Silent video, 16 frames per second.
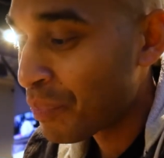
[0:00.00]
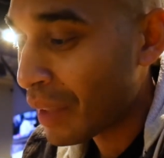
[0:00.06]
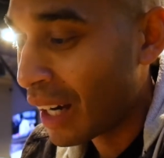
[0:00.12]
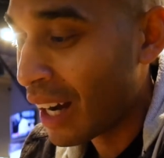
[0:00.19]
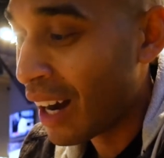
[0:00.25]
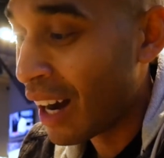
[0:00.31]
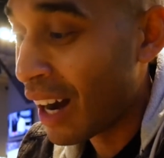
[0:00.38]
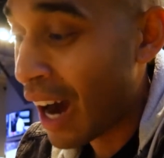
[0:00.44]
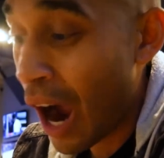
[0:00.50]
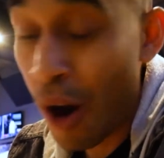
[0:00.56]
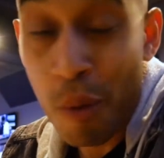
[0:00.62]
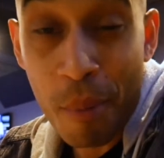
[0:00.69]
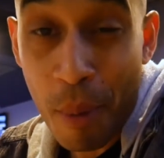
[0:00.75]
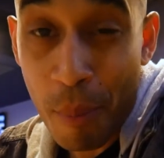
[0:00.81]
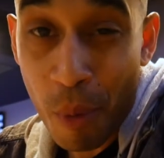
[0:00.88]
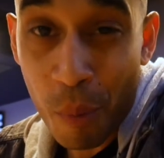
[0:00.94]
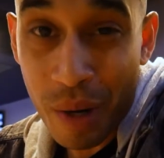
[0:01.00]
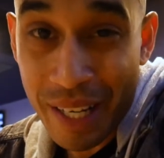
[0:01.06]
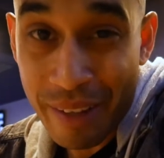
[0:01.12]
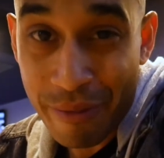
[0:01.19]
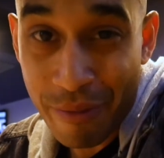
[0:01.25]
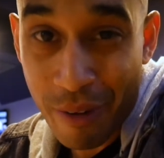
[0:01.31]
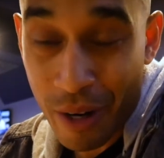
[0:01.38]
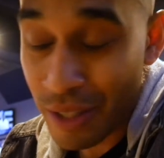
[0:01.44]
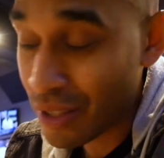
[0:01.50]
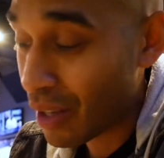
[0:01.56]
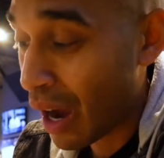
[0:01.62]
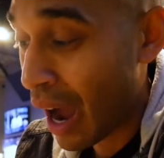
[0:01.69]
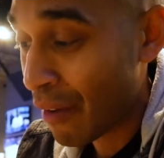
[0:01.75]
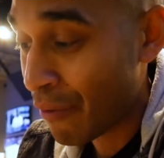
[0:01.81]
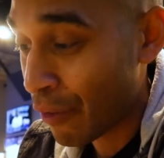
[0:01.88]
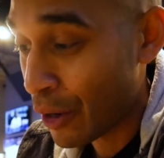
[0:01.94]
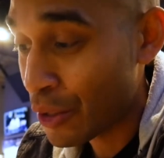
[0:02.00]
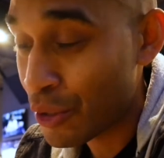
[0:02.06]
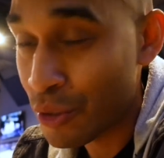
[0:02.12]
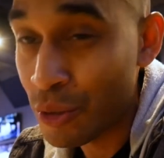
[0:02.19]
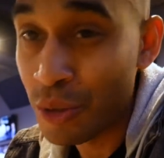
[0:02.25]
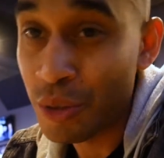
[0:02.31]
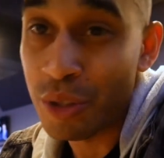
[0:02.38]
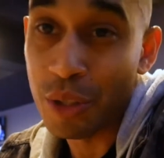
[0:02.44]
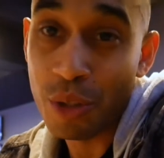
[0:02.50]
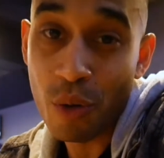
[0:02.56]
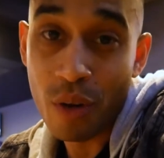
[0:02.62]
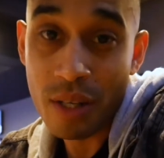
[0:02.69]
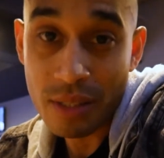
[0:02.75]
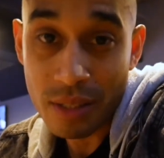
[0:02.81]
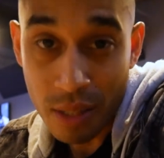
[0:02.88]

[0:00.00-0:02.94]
I remember when I first used to do it,